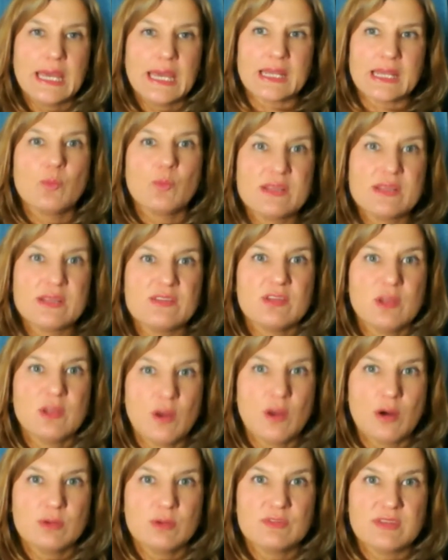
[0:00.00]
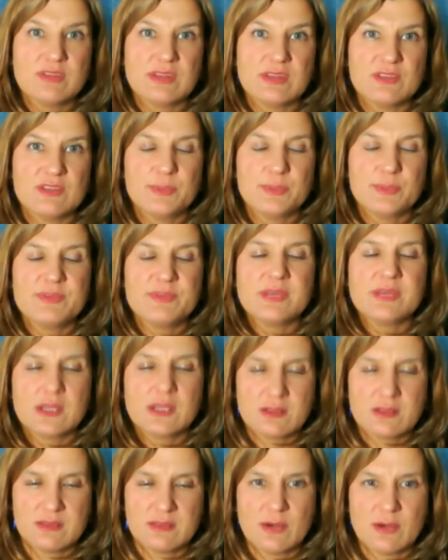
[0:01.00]
And I went along to this
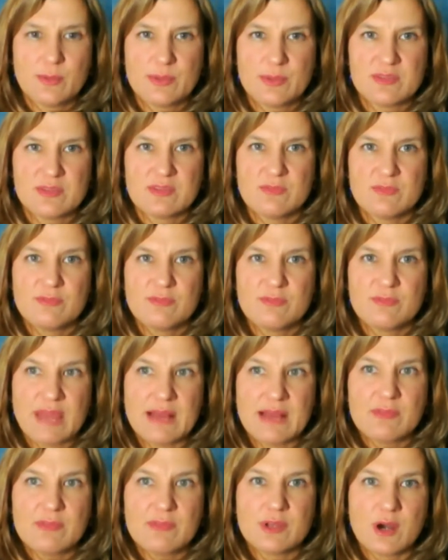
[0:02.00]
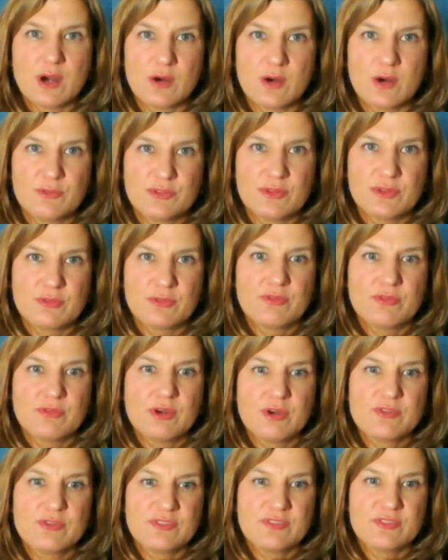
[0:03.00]
particular therapist and found that after the
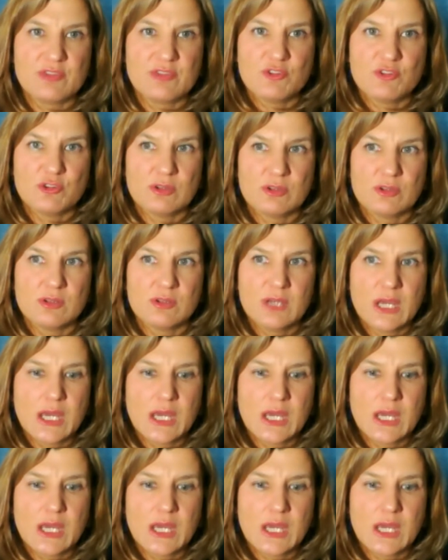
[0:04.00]
first session,